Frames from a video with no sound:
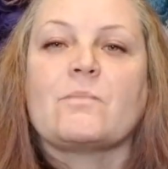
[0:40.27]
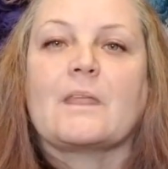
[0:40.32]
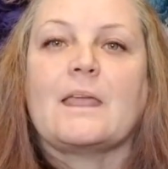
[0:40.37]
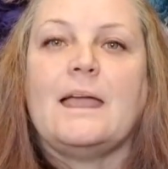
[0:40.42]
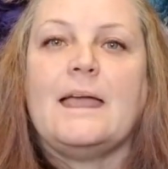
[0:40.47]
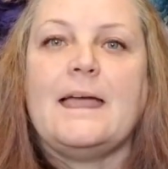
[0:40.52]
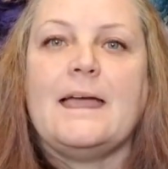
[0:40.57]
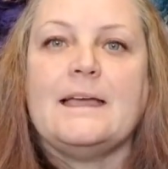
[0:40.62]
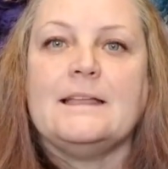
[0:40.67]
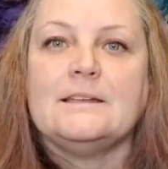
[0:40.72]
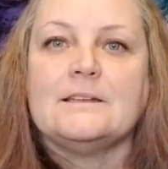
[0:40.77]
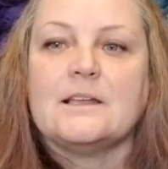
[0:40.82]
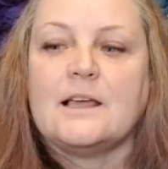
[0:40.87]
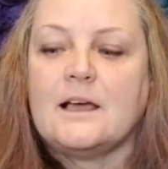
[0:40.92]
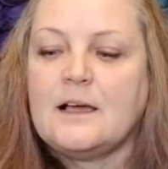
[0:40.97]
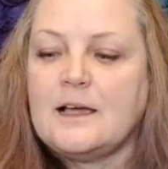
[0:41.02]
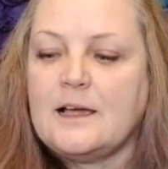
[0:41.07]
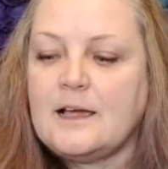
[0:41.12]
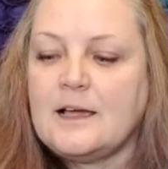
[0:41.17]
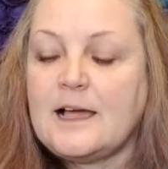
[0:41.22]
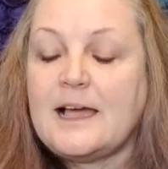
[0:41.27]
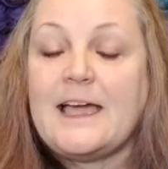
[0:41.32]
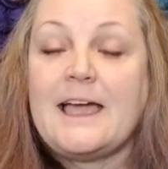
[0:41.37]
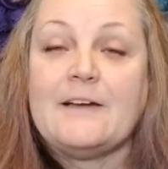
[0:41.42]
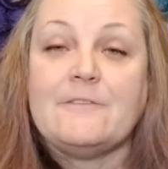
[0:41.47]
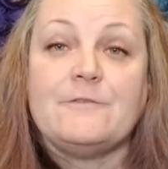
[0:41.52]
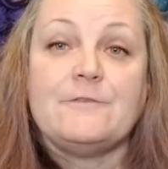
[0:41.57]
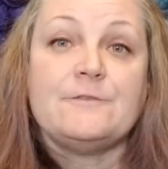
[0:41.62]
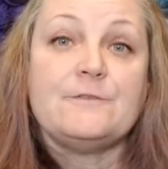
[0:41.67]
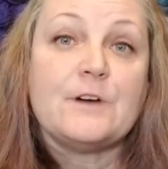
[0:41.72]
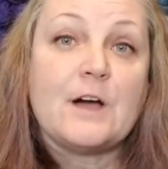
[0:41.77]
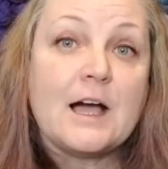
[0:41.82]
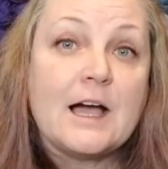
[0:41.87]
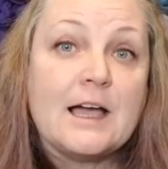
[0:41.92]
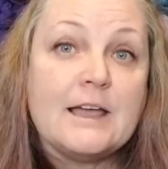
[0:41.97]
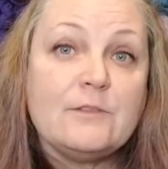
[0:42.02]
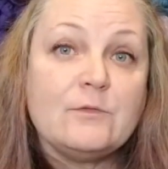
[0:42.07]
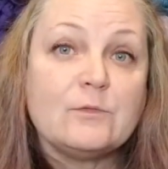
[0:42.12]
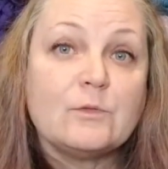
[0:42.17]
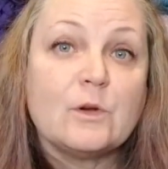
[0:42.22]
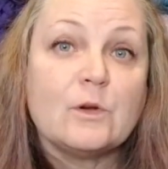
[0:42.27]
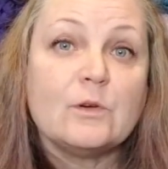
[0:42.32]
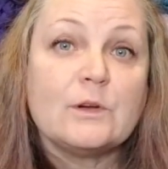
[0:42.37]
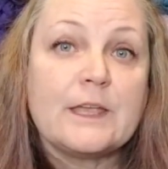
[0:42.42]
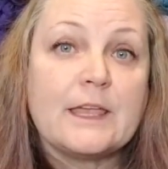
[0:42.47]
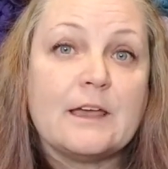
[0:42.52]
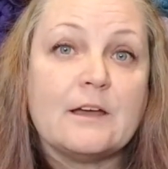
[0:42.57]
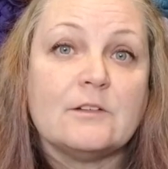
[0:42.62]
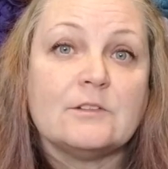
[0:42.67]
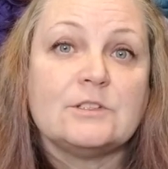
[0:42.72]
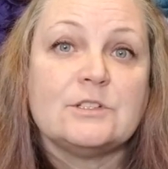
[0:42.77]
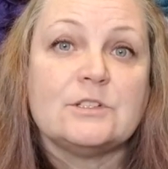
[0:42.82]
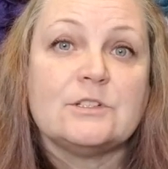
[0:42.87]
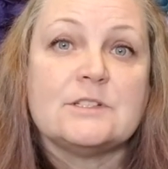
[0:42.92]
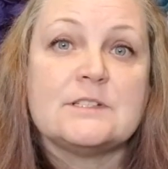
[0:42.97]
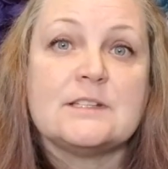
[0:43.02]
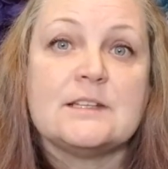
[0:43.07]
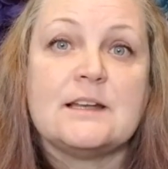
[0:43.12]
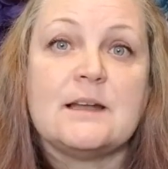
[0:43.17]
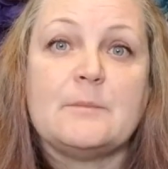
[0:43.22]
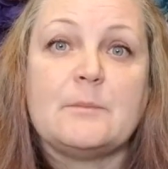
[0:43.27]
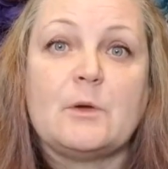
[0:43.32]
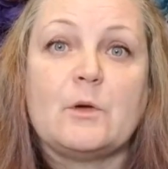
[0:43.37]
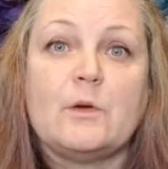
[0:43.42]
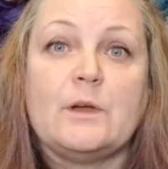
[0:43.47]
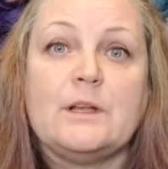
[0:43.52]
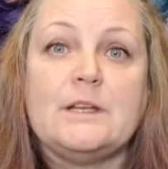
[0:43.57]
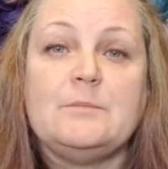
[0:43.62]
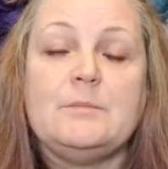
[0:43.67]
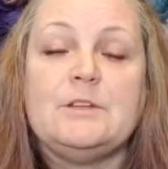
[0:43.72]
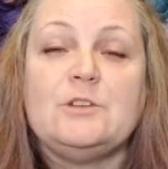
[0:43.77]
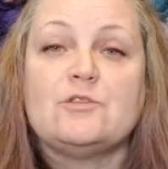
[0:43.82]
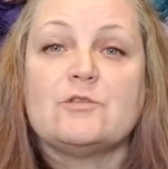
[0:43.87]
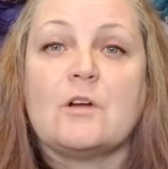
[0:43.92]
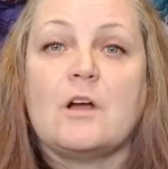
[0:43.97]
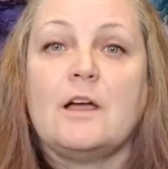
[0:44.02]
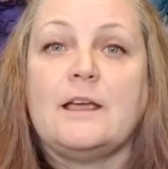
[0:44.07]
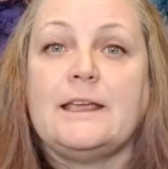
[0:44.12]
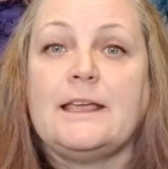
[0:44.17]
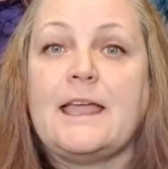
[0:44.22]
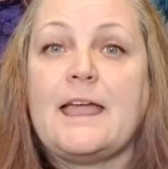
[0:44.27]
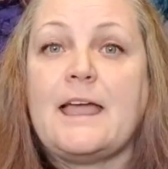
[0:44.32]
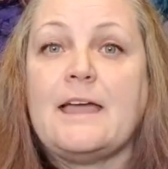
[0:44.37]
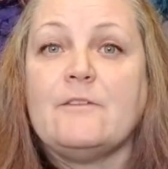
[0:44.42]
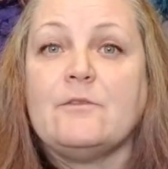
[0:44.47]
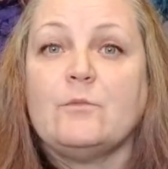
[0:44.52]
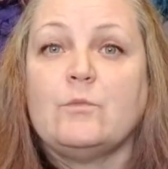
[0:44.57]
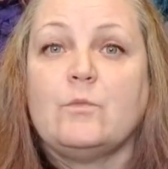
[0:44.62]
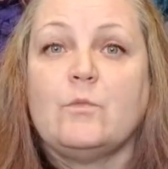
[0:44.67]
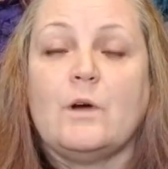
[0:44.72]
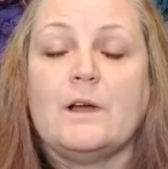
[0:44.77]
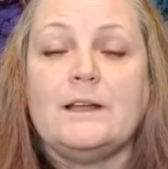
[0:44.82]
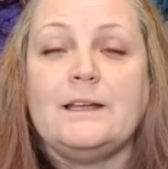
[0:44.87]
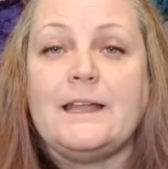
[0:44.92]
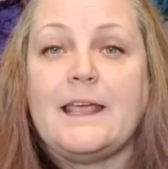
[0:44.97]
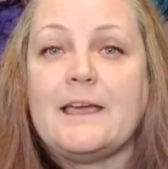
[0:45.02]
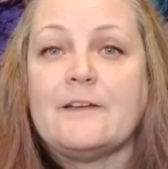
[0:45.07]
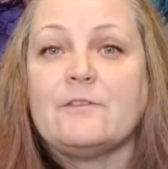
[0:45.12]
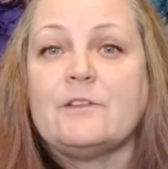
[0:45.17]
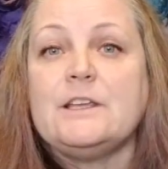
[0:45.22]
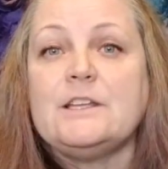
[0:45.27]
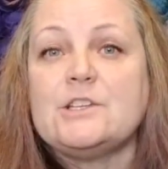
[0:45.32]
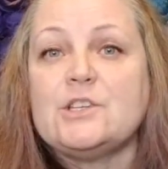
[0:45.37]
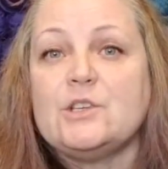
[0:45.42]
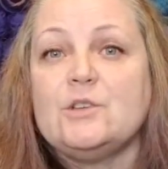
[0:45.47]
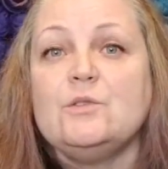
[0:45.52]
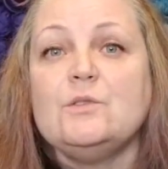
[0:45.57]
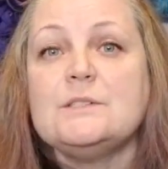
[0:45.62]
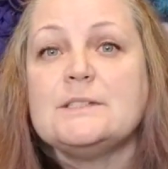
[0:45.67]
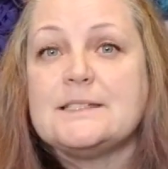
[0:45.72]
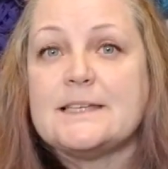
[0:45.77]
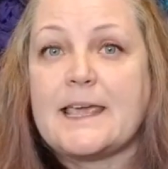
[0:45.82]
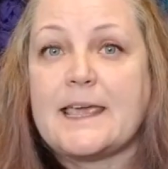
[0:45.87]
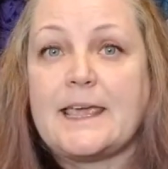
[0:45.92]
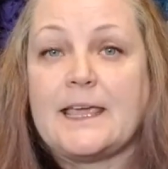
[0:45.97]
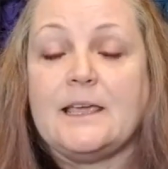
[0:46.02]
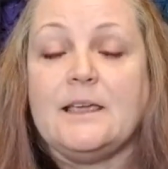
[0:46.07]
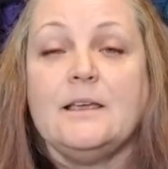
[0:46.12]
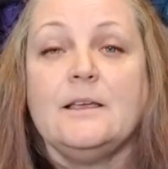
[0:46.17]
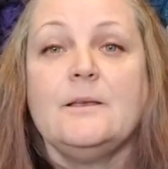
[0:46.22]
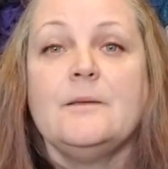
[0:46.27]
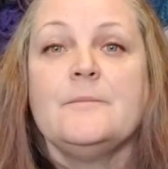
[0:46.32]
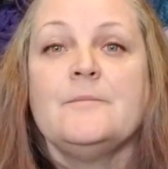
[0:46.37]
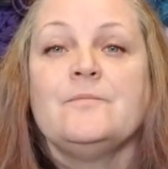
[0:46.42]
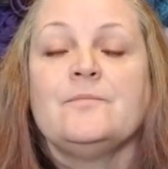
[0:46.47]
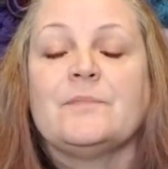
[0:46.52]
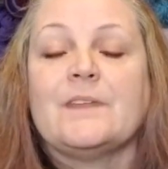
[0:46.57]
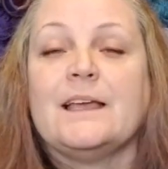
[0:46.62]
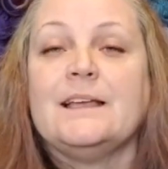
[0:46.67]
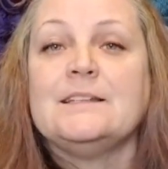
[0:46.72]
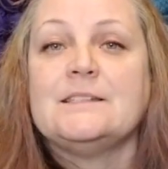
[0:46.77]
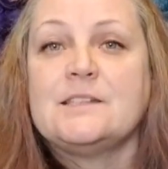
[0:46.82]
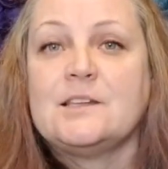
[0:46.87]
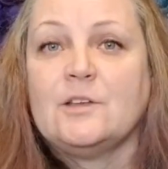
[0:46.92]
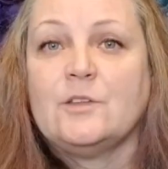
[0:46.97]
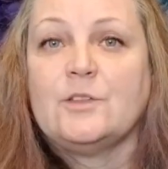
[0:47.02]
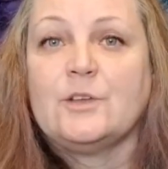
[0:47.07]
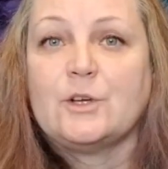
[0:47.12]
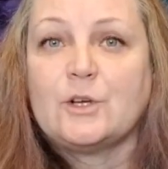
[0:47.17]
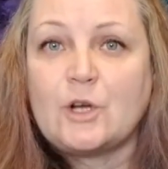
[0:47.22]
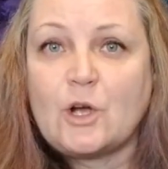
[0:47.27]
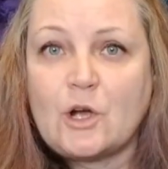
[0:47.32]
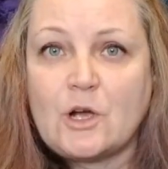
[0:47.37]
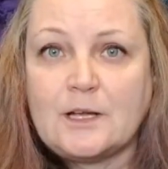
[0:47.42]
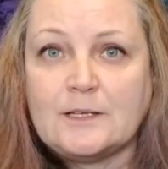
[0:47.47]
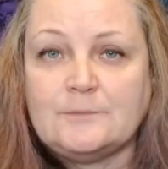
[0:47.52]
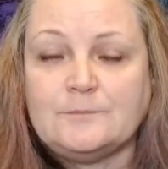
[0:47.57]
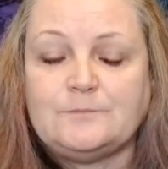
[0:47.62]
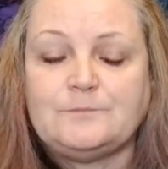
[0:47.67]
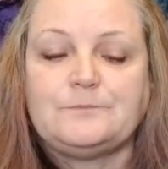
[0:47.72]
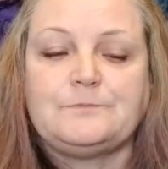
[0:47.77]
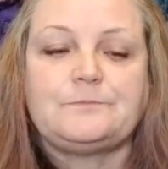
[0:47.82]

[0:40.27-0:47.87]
And uh, I have five row counters that I'm going to be drawing one every Tuesday until they're gone.